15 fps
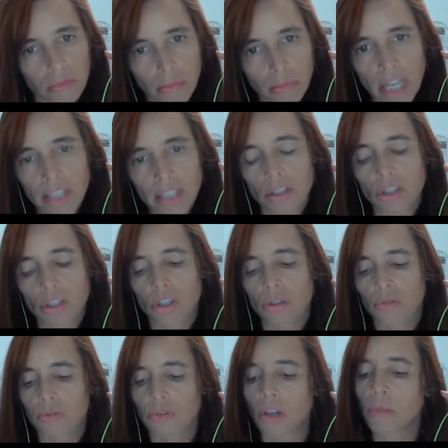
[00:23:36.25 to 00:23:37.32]

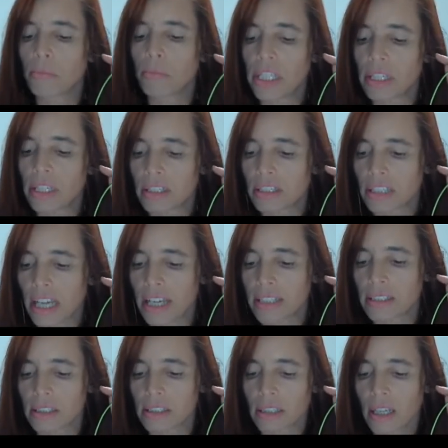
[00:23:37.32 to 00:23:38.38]
messages from being
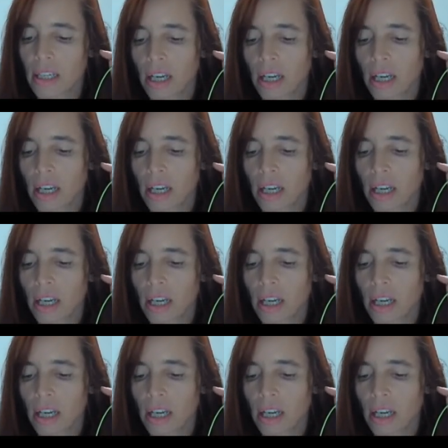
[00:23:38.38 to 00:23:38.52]
sent.